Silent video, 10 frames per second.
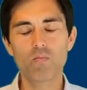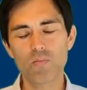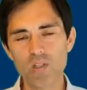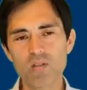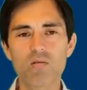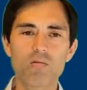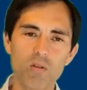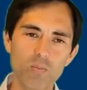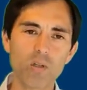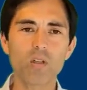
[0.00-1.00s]
That's
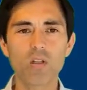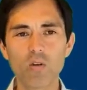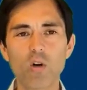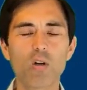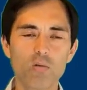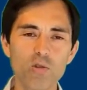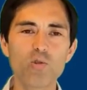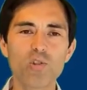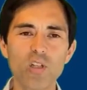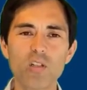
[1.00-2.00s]
typically or
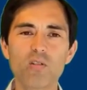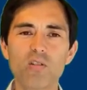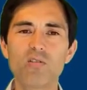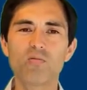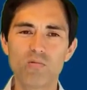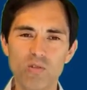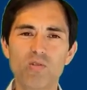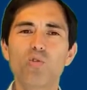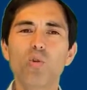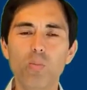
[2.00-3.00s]
usually
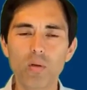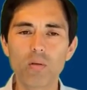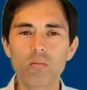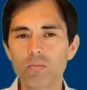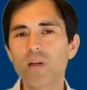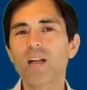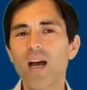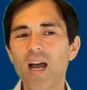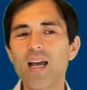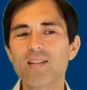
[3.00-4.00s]
doable, but
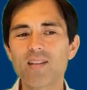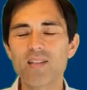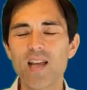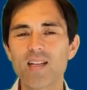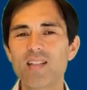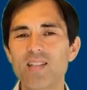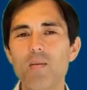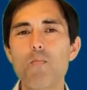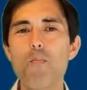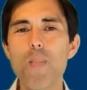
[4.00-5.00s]
as I said, it's
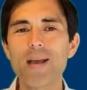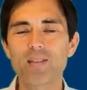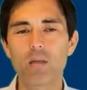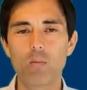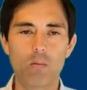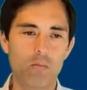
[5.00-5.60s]
the maximum.